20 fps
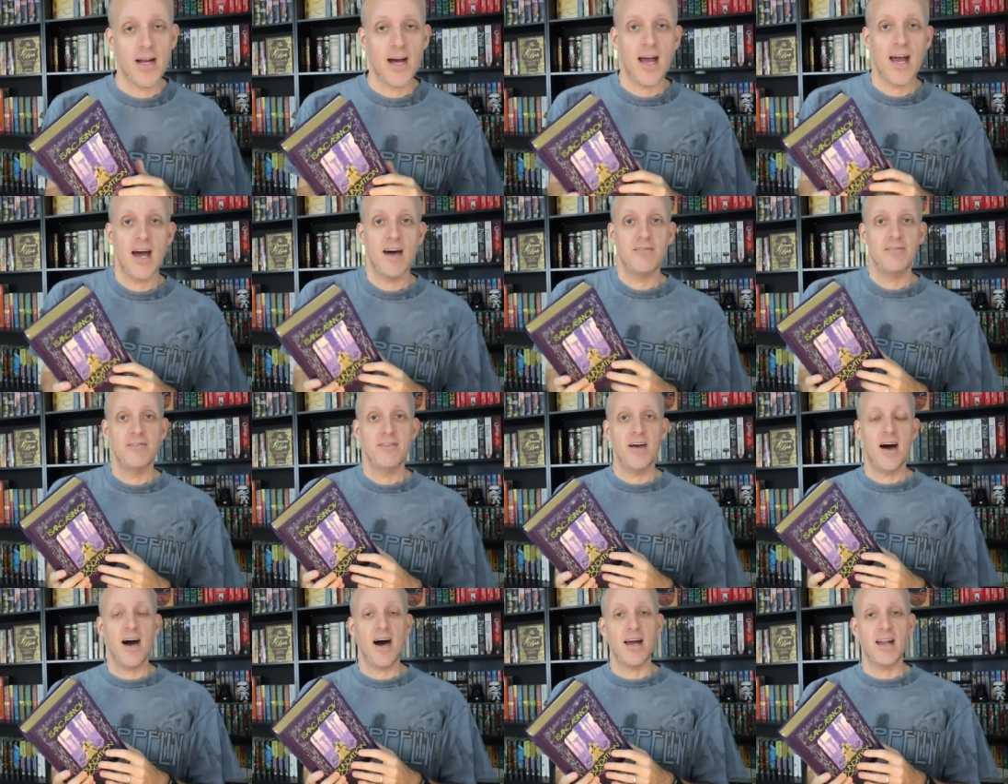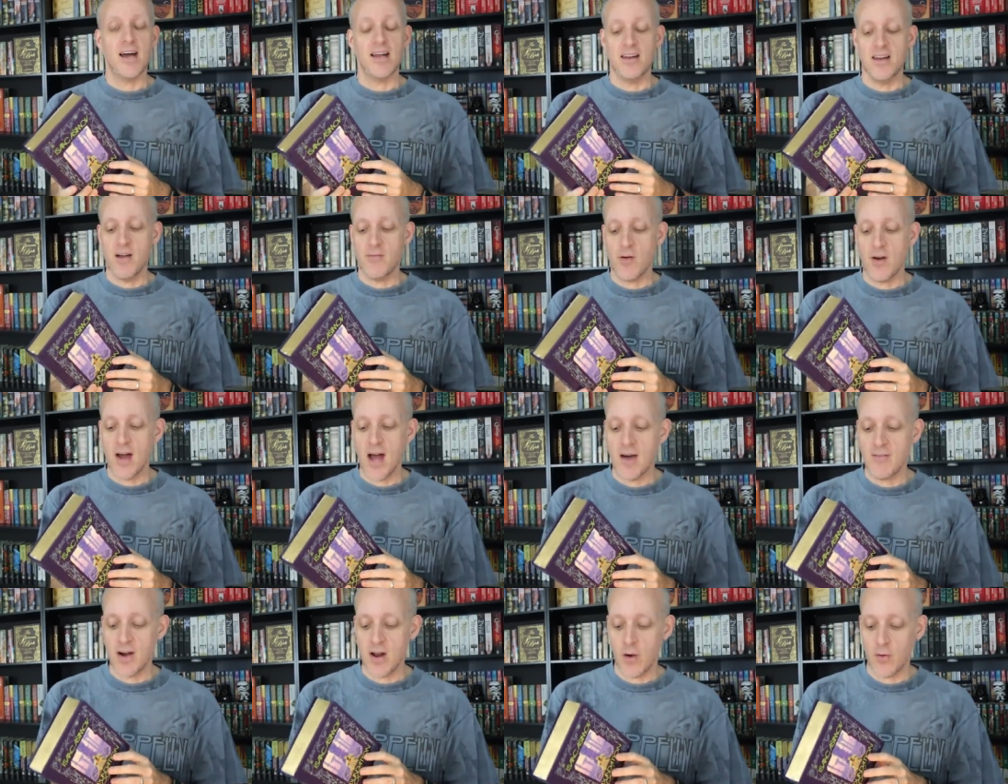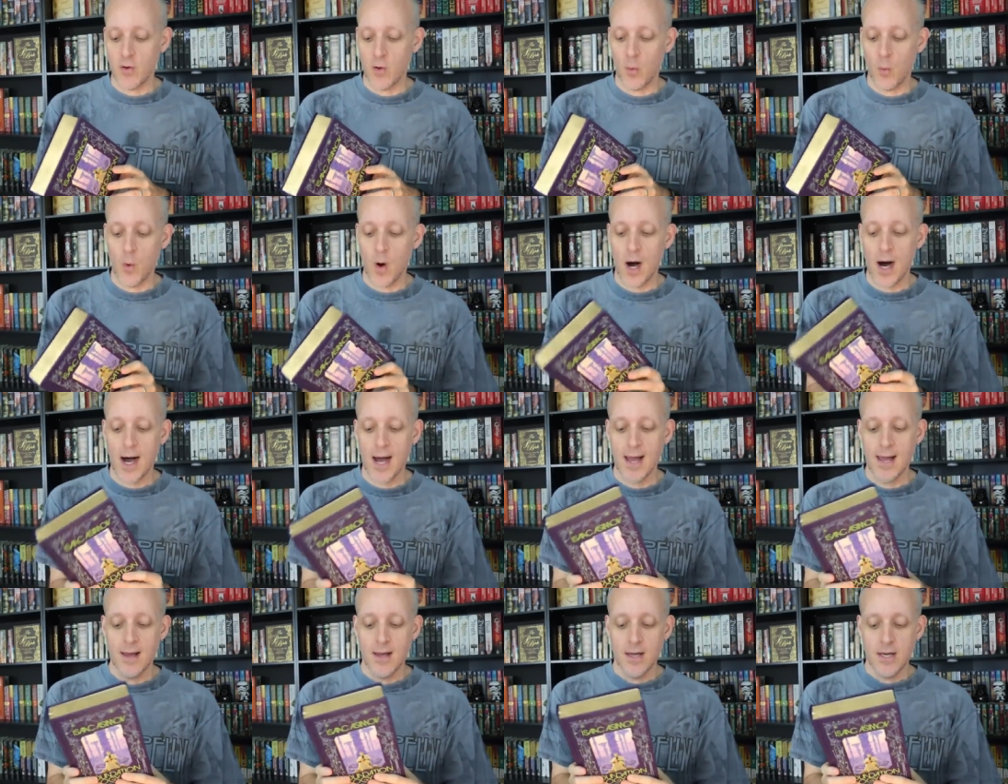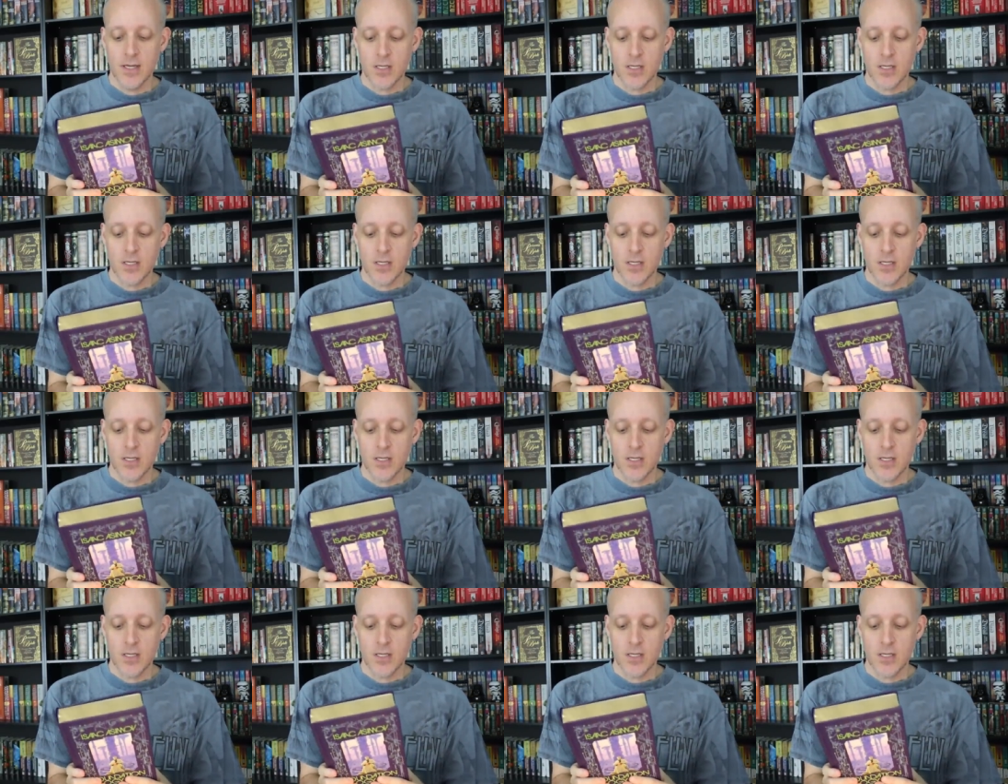And I have not. I never have. I don't know why.